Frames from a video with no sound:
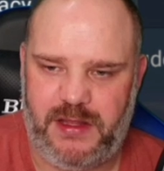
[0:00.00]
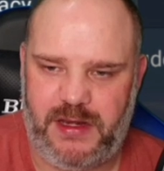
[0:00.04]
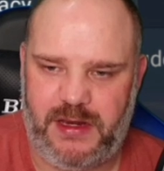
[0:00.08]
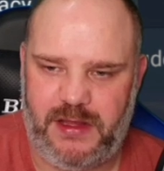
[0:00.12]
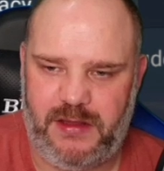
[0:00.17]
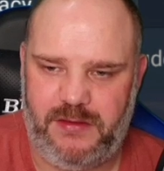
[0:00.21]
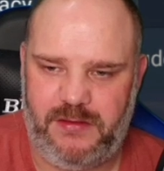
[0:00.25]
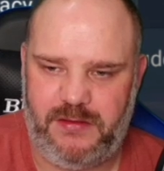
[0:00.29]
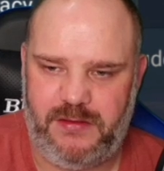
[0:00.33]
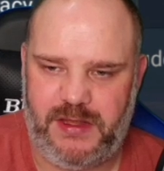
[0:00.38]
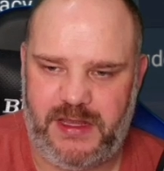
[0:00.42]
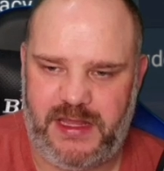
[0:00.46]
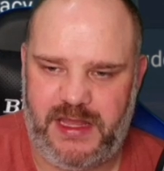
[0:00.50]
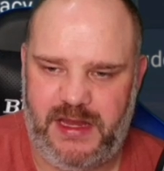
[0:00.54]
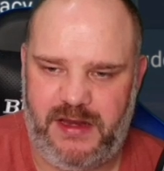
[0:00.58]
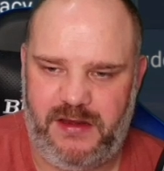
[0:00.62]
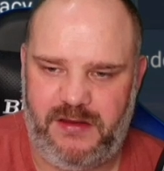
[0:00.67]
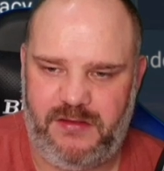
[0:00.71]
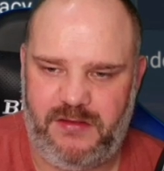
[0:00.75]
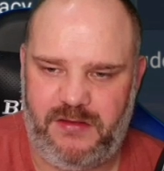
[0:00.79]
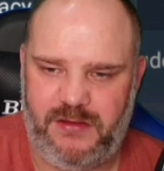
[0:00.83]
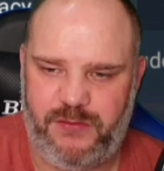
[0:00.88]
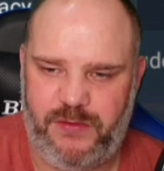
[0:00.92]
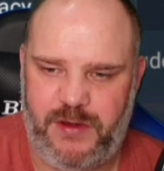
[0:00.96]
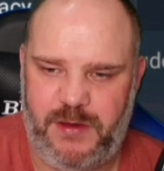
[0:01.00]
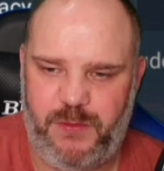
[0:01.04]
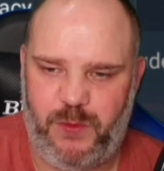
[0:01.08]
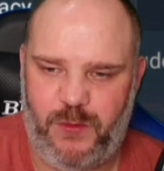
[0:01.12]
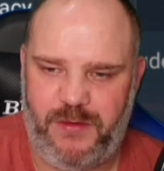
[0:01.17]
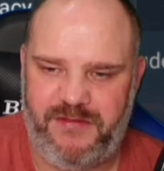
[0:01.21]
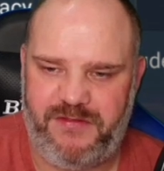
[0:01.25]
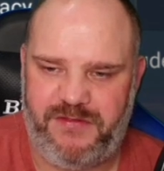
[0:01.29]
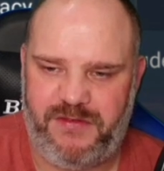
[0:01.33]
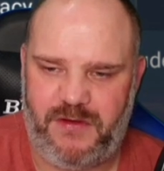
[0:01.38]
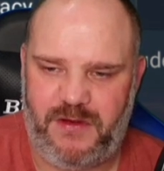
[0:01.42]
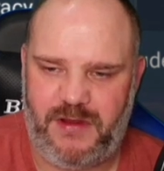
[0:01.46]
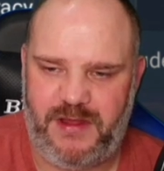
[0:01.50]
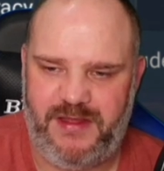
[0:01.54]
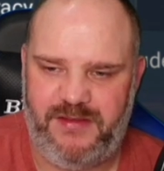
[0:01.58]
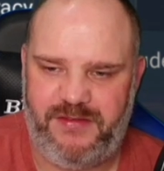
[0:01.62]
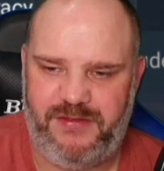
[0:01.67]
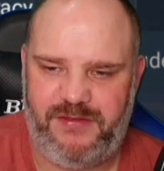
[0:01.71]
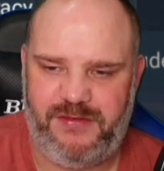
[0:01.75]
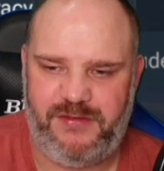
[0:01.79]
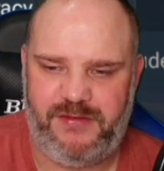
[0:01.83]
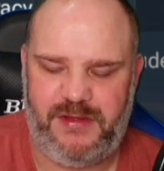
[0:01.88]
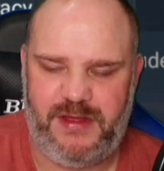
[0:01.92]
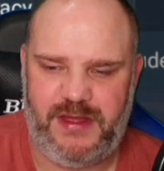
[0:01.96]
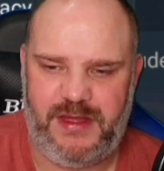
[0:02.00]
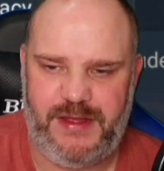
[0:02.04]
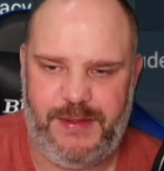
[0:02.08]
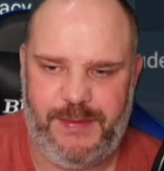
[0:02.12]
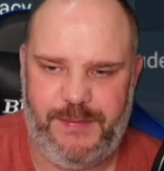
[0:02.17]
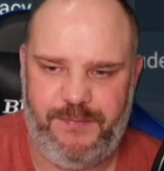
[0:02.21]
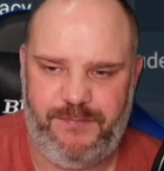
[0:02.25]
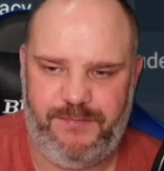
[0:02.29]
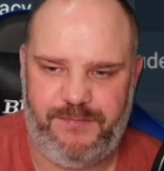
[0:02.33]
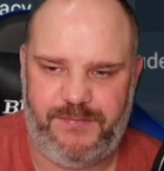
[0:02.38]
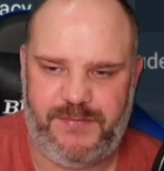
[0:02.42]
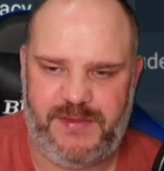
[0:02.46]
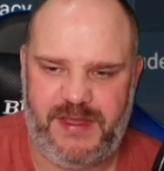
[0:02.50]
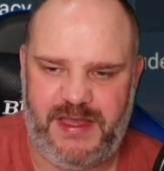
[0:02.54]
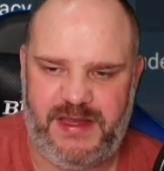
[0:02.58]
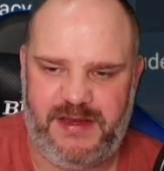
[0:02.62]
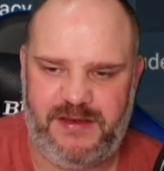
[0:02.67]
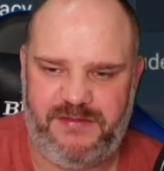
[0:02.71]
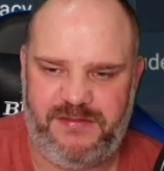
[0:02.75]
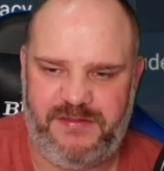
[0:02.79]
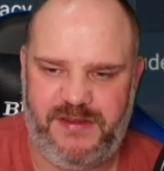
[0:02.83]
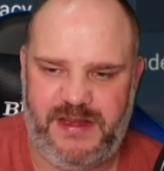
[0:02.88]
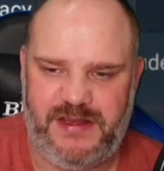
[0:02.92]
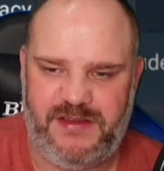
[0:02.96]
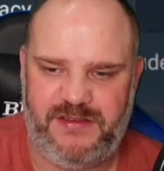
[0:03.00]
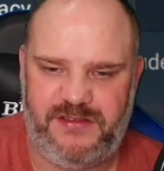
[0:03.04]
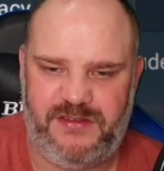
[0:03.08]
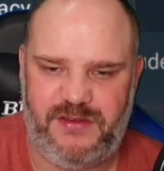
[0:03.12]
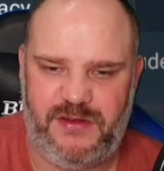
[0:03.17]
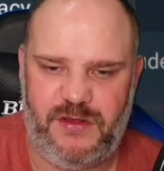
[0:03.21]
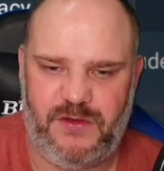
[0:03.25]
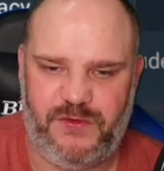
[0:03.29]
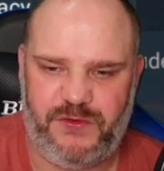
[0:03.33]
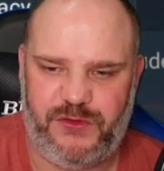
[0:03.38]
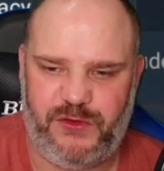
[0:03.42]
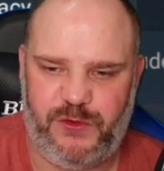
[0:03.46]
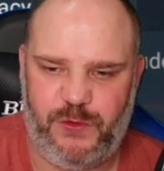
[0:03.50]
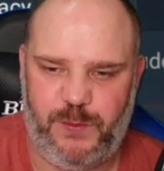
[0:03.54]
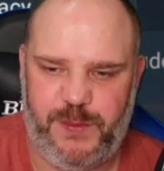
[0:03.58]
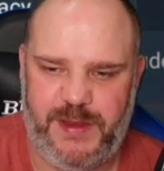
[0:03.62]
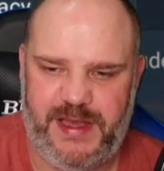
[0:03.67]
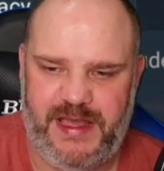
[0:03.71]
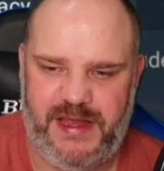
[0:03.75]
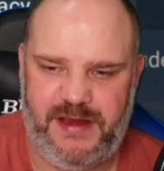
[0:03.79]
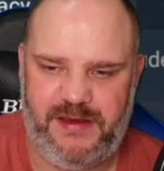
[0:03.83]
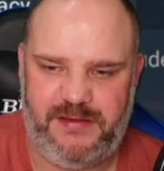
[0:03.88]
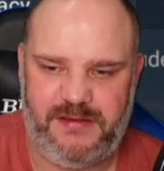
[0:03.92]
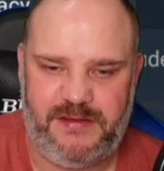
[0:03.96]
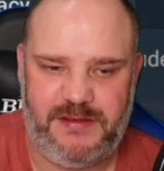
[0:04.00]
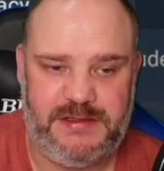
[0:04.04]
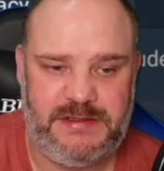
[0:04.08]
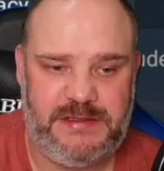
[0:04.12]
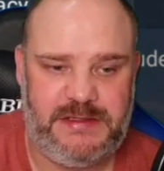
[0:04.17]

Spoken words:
you know, again, 3.5k defense, not too bad.